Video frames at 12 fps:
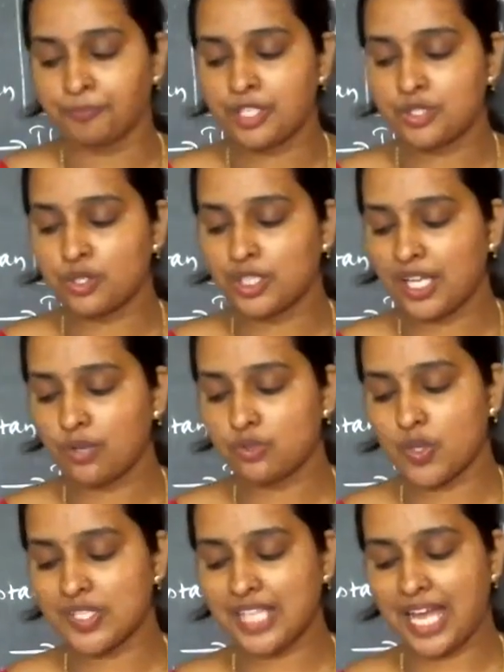The Sultan
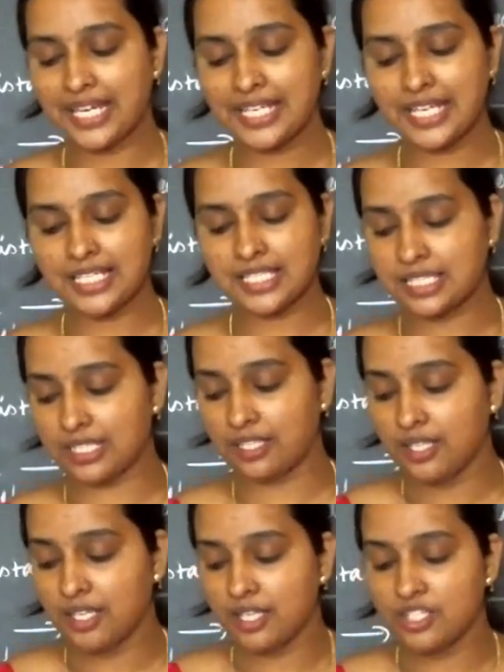was the highest
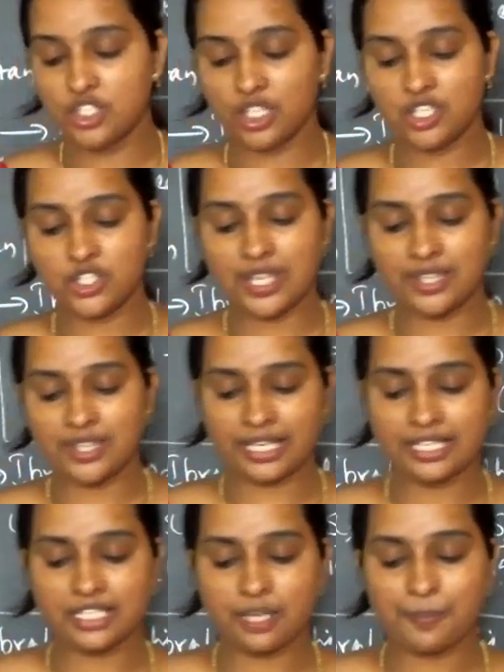judge in the
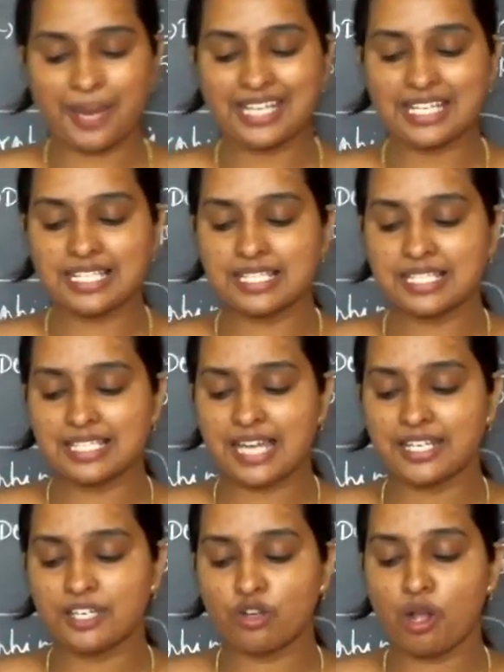kingdom and he
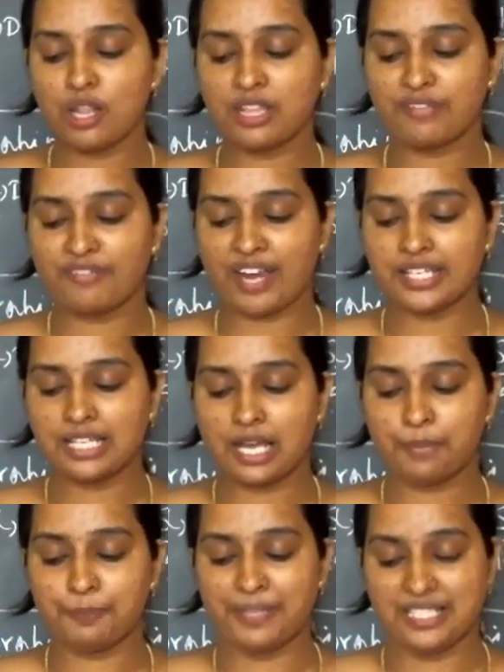decided all the final
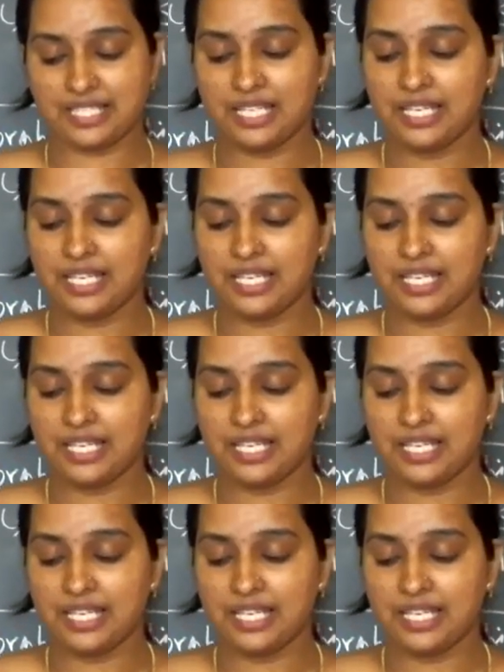appeals.